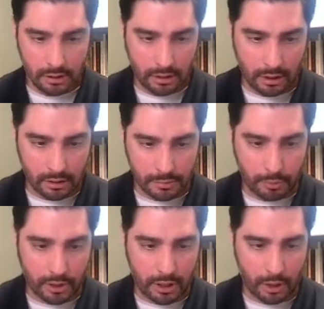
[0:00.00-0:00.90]
And let's
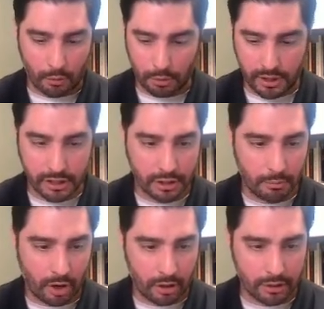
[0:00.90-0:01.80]
put it in quotation
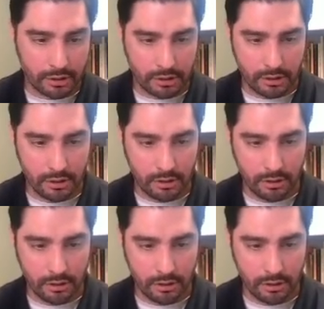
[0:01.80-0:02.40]
marks.